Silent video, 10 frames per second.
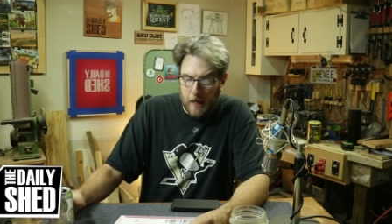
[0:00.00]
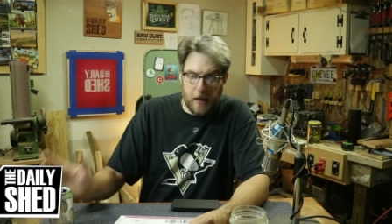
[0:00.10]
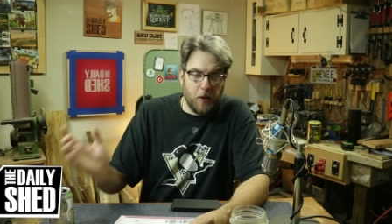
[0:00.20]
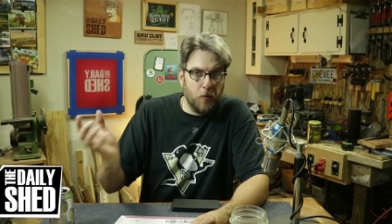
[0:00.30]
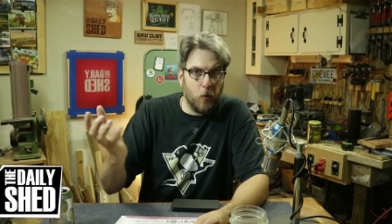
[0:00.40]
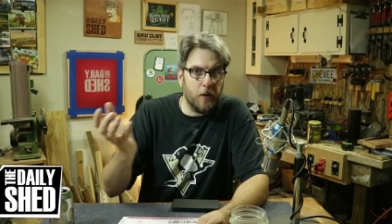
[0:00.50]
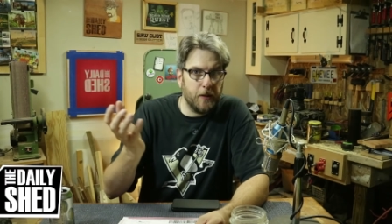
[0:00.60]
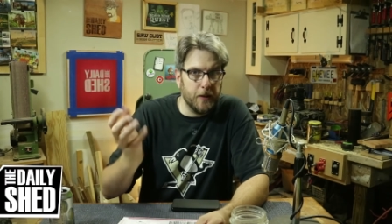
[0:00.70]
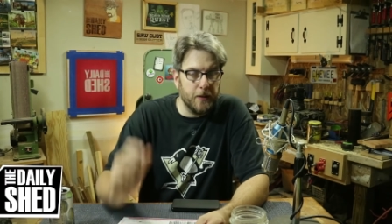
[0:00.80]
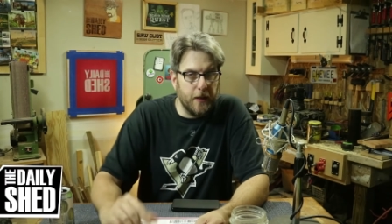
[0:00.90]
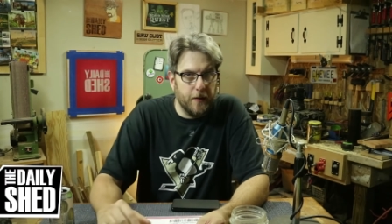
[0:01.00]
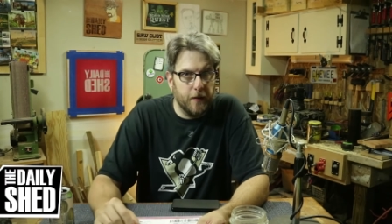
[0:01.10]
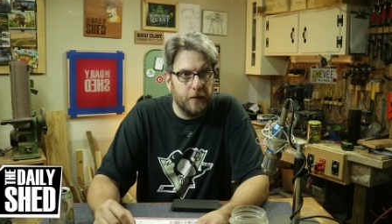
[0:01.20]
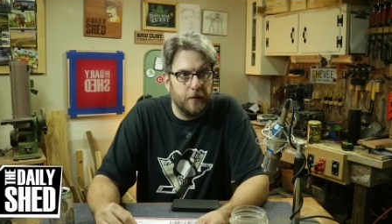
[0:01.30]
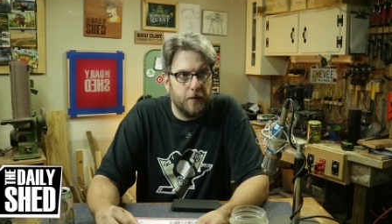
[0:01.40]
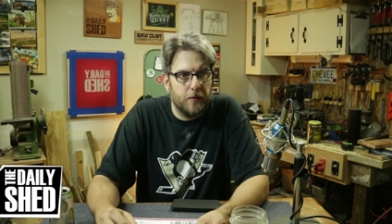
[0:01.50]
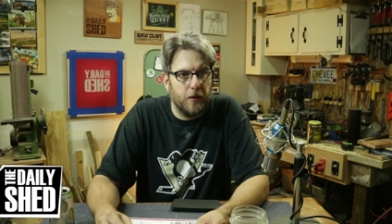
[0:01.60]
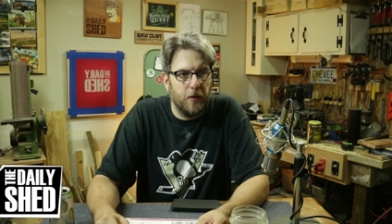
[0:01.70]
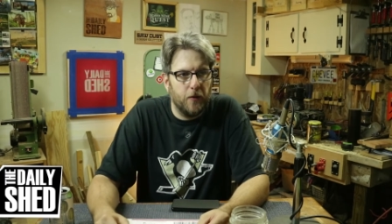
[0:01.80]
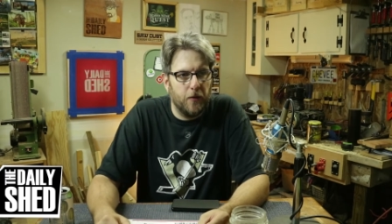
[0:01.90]
I got good work done today though,
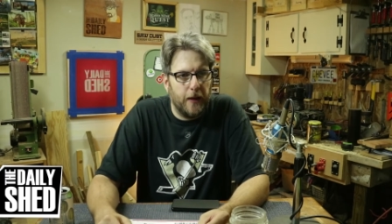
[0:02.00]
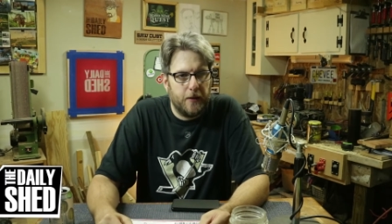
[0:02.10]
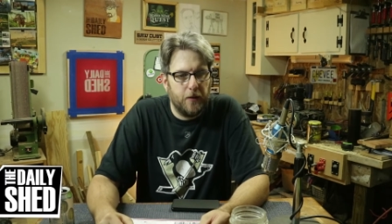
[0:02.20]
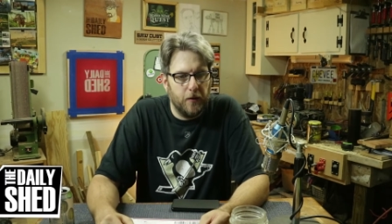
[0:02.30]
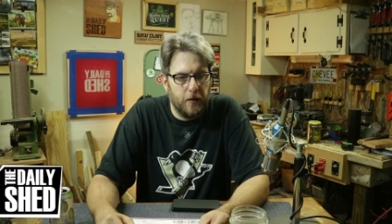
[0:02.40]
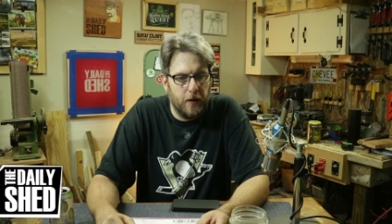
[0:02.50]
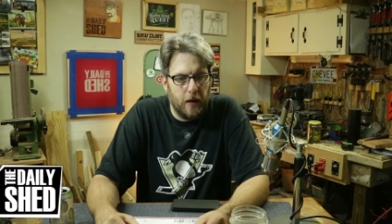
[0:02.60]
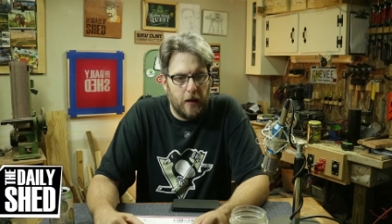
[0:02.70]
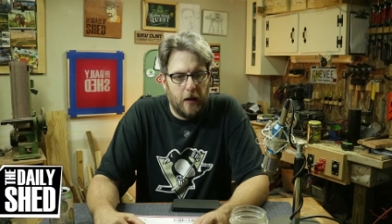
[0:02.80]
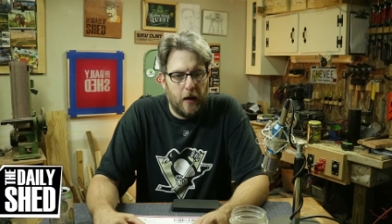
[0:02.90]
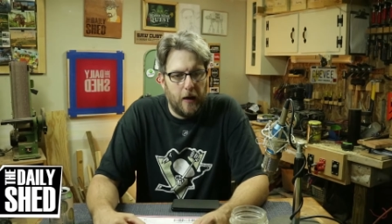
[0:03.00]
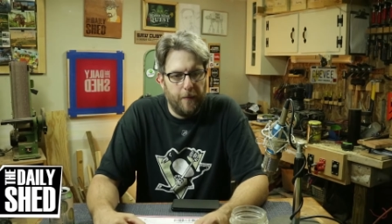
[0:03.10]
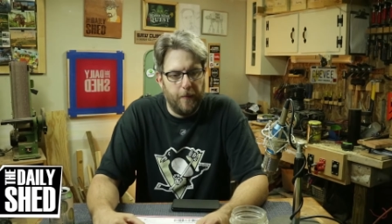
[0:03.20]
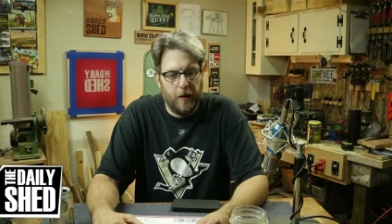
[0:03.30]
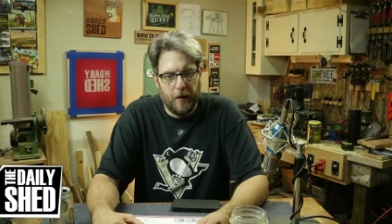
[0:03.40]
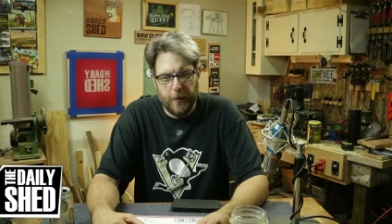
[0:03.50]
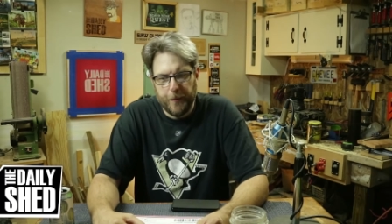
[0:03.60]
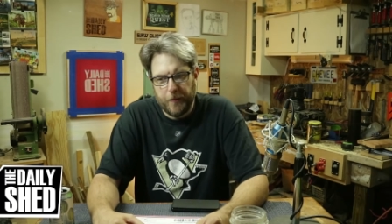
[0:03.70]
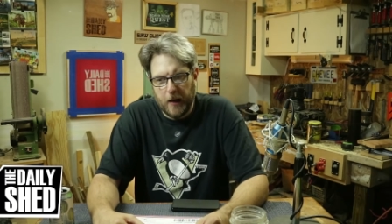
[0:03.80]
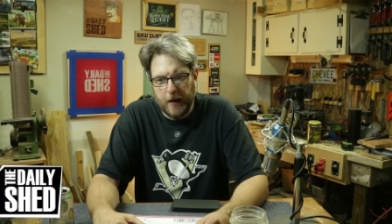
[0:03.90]
so that's good. I'm
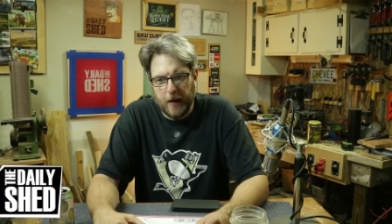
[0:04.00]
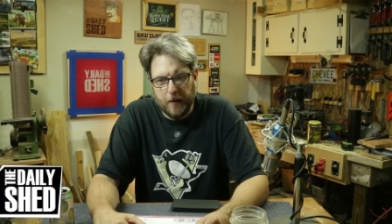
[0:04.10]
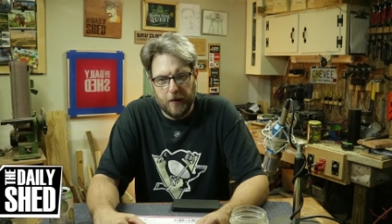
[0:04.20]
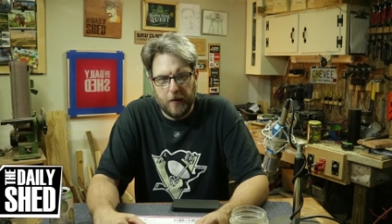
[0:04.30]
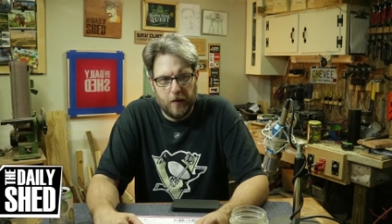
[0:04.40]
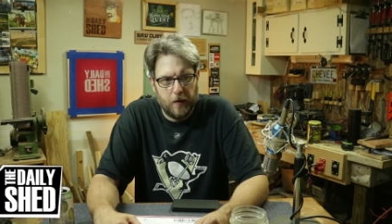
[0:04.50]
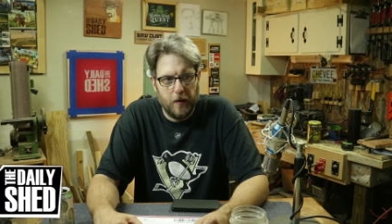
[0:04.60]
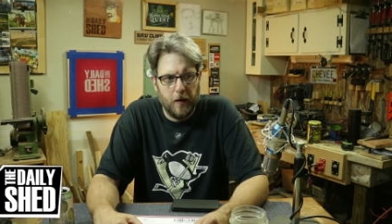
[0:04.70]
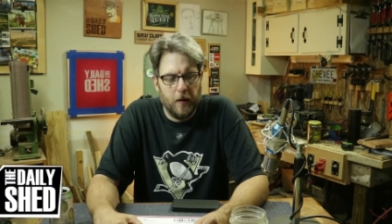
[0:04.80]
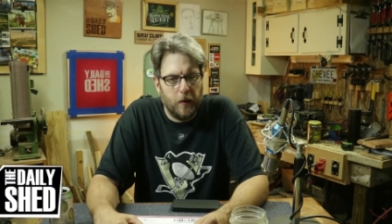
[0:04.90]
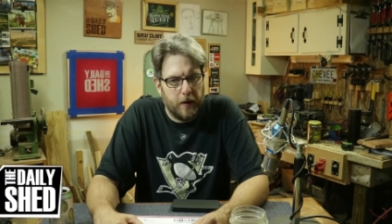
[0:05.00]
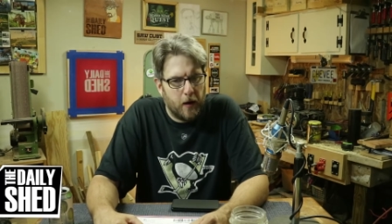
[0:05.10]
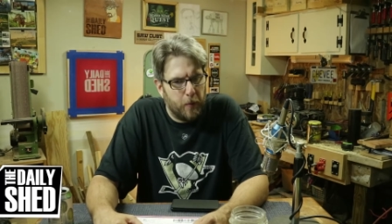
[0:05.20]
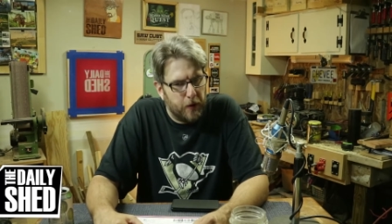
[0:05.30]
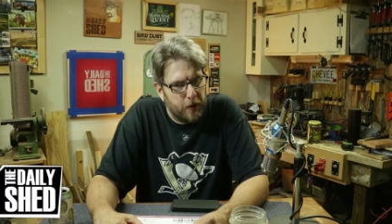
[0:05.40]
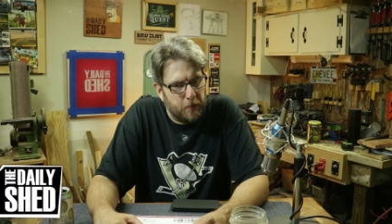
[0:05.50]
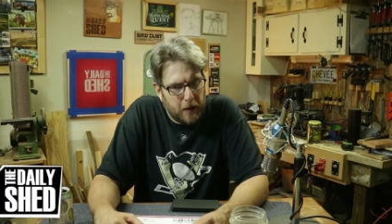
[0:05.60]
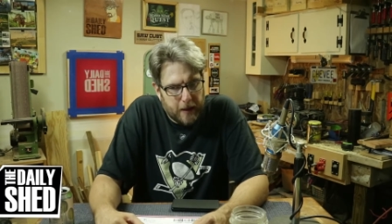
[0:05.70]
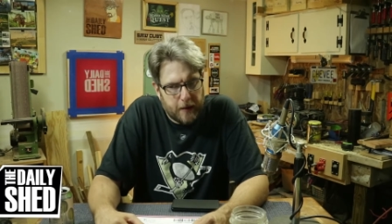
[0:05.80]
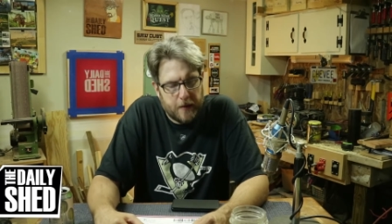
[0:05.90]
um, I got uh, we had a couple of good
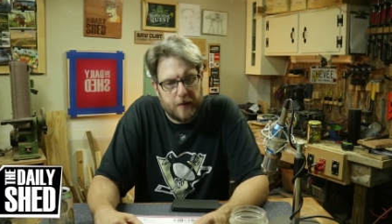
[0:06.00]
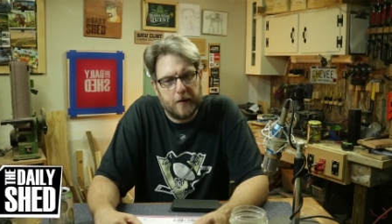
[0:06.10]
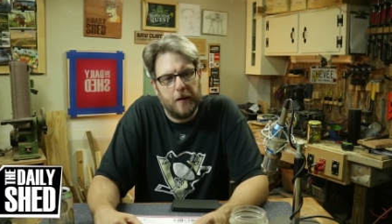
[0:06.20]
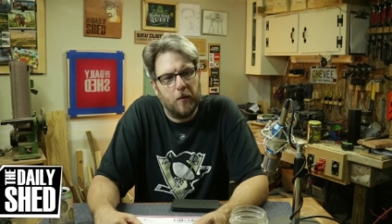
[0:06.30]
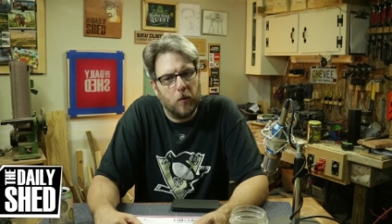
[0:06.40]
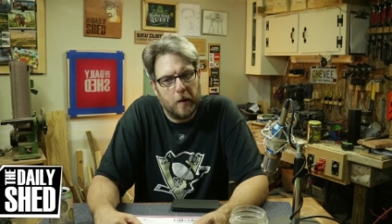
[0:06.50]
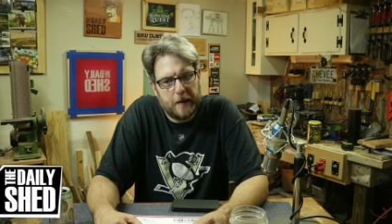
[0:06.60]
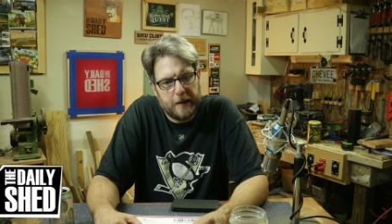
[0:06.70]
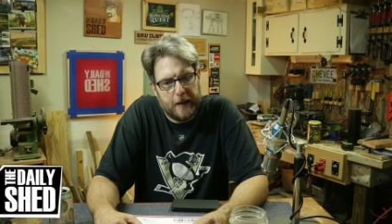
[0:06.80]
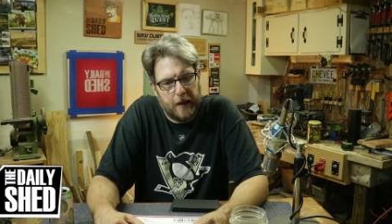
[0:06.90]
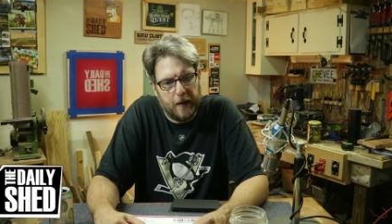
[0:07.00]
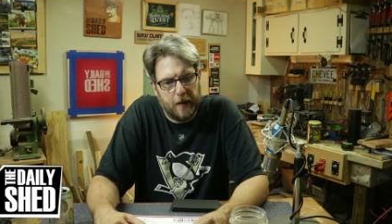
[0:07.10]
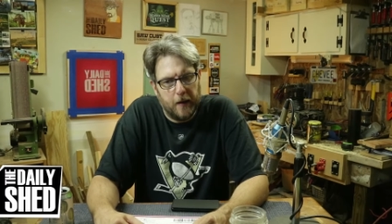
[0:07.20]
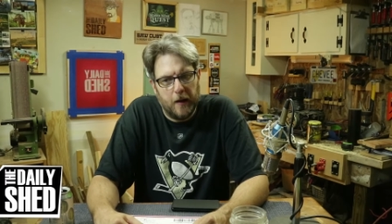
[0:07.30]
meetings at work today.